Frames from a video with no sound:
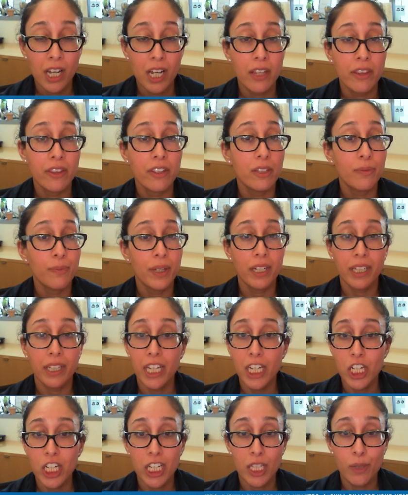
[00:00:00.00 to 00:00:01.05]
this
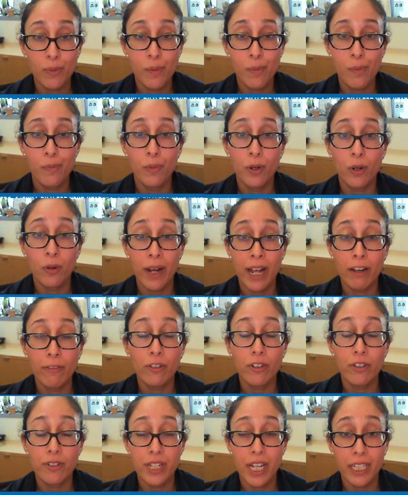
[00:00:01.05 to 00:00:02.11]
medication has been around
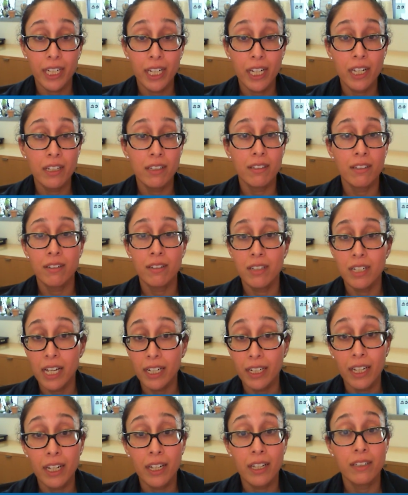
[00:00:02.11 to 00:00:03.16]
for decades and
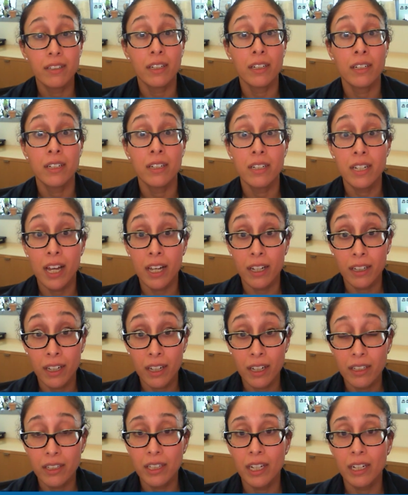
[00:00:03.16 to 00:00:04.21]
decades and
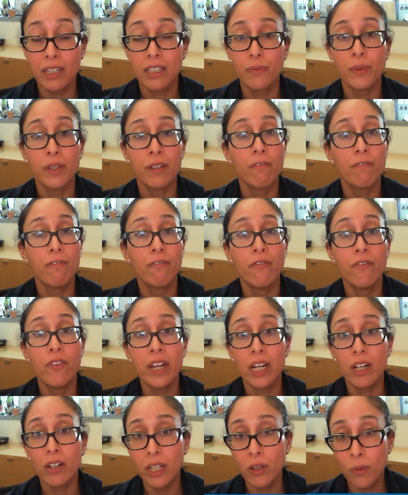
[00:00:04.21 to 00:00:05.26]
decades, and it's been
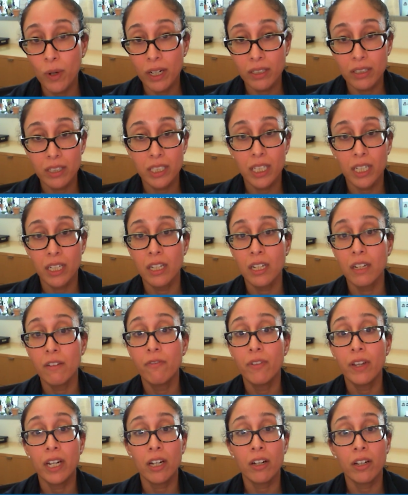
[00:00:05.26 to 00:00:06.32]
very well studied,
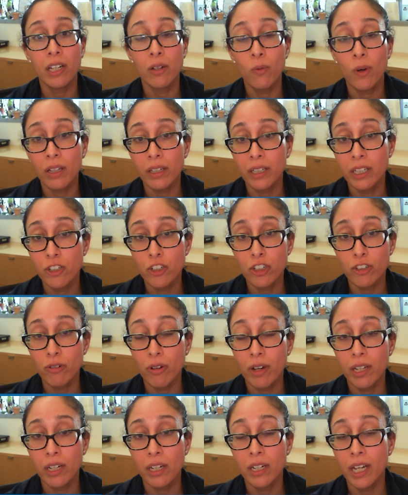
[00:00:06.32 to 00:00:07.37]
very well
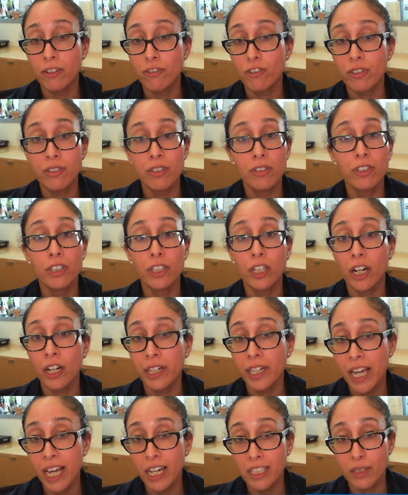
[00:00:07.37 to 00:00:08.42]
integrated, not just in the
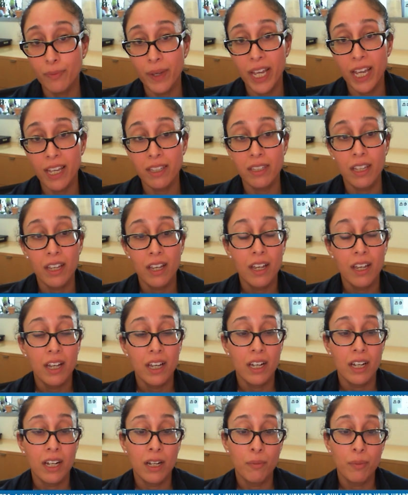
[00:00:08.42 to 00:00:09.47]
cardiac space,
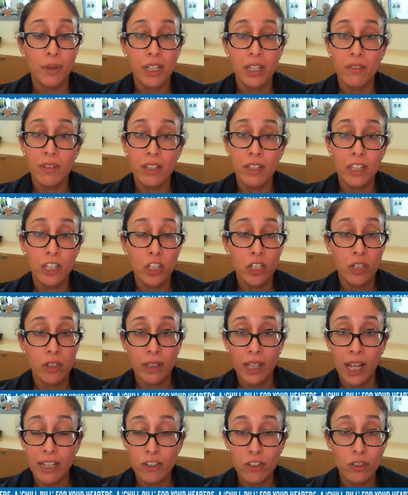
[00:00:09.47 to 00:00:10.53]
um, but even in the
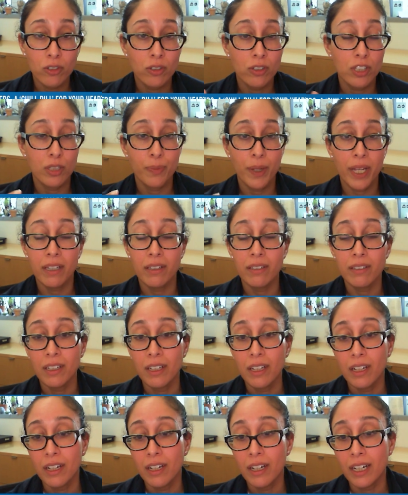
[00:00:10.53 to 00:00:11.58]
neurological space,
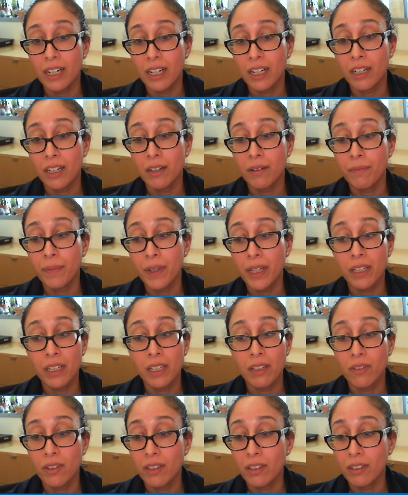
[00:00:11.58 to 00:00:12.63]
um, and
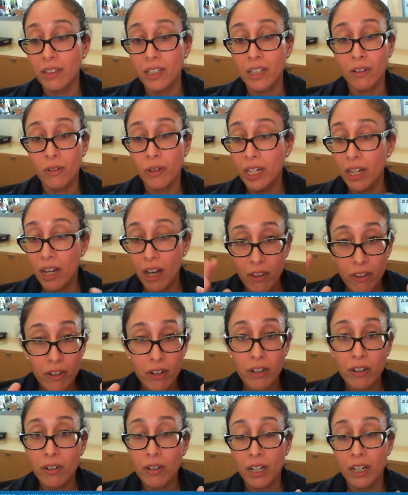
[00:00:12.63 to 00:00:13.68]
even you know in
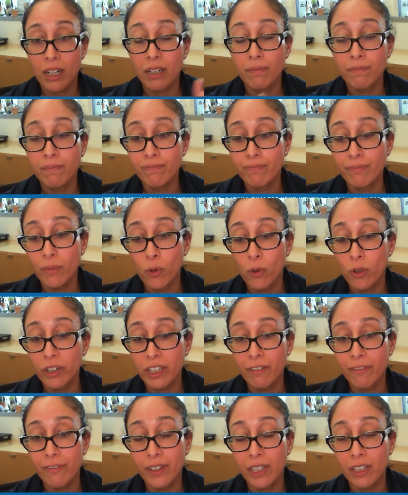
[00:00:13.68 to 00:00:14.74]
other um,
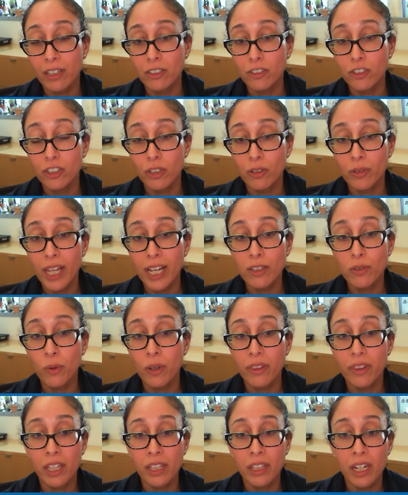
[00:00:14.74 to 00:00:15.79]
organ fields. So that's
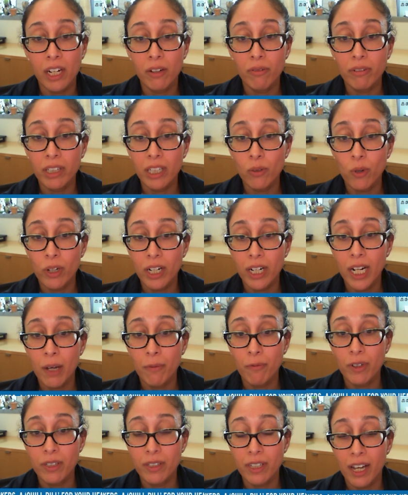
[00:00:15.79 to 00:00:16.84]
one thing that I really wanted to
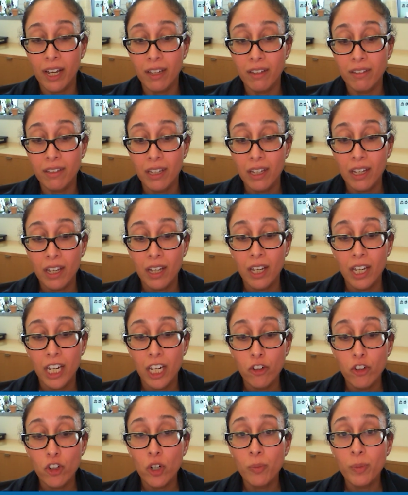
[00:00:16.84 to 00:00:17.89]
emphasize.
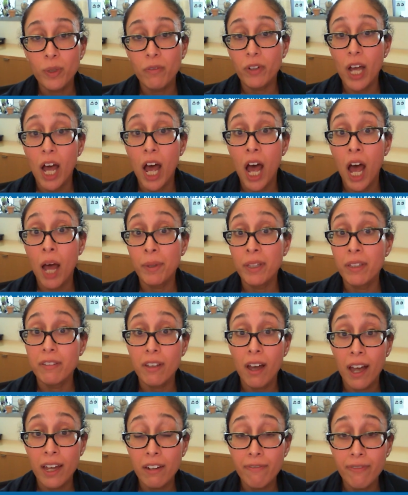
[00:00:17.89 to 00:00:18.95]
In terms of common
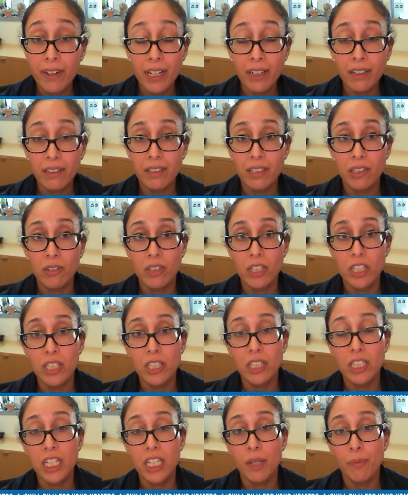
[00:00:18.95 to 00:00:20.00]
side effects, you know,
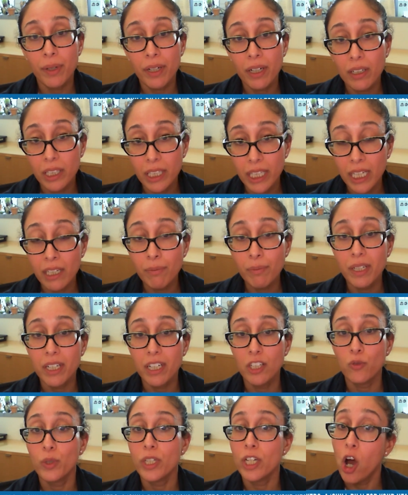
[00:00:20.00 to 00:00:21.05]
typically
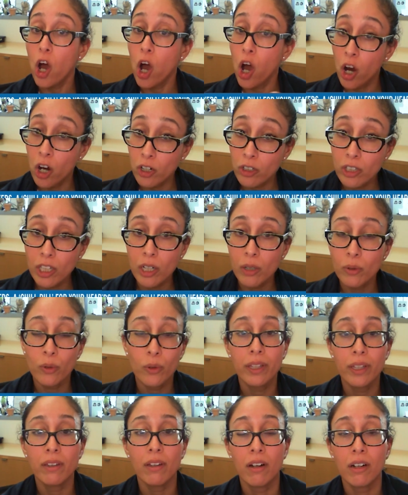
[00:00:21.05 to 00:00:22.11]
because we are
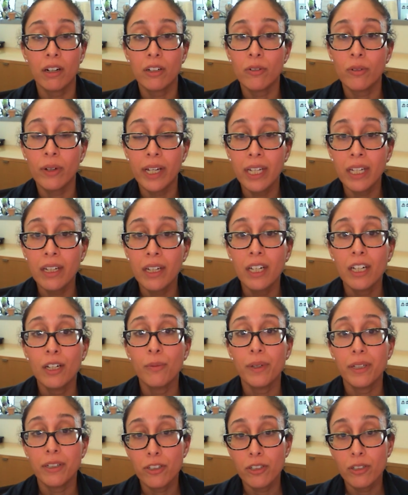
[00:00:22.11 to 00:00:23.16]
lowering the heart rate,
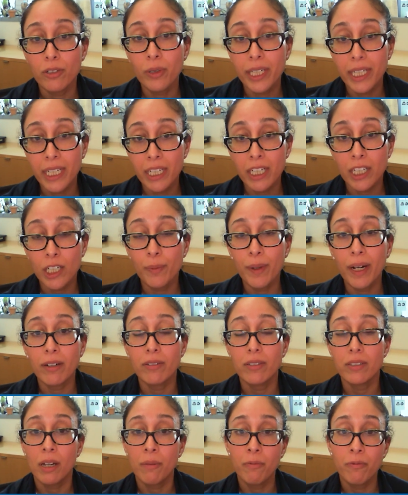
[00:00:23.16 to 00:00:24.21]
we do hear about
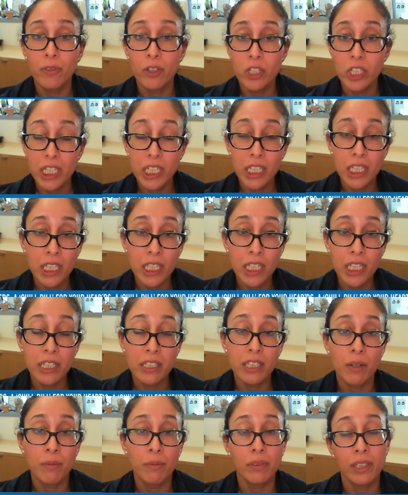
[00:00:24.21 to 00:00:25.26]
some fatigue,
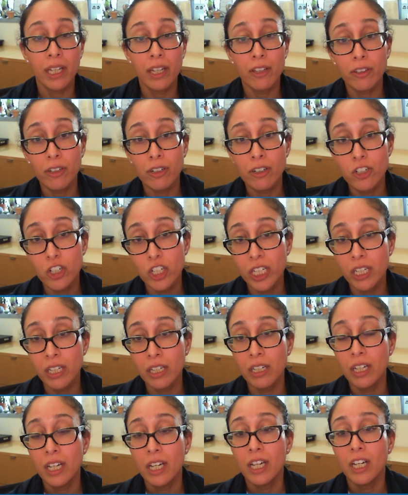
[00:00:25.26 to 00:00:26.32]
some
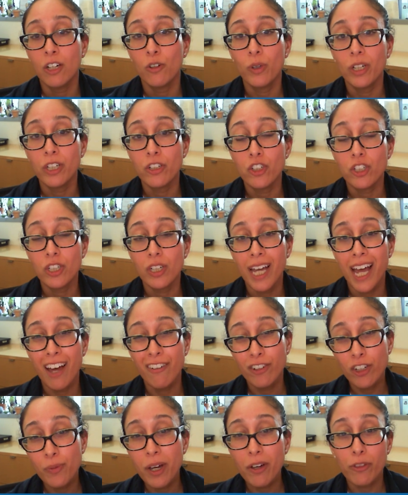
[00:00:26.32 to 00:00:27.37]
lethargy which
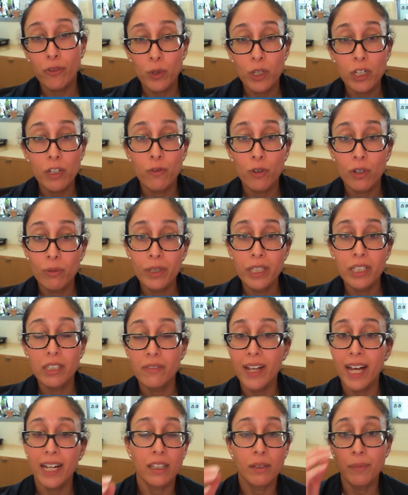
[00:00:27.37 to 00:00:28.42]
after about three to four weeks of
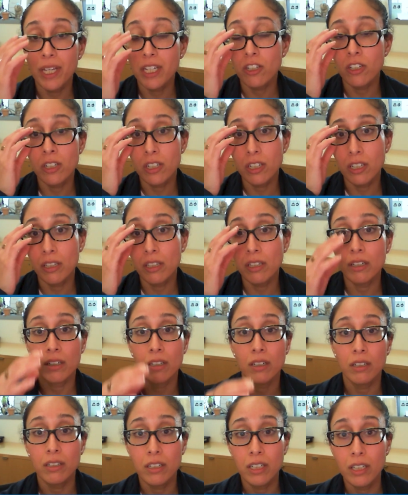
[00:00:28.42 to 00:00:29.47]
acclimation to
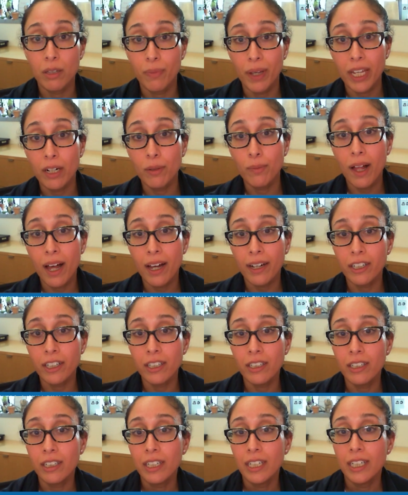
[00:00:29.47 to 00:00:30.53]
the to the beta
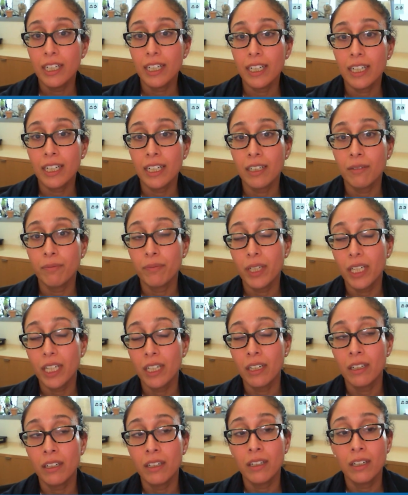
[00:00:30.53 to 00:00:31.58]
blocker um,
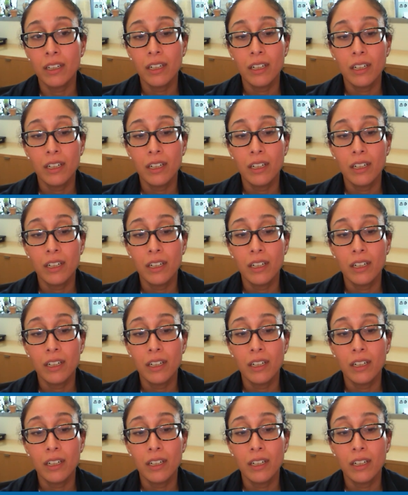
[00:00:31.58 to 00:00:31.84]
can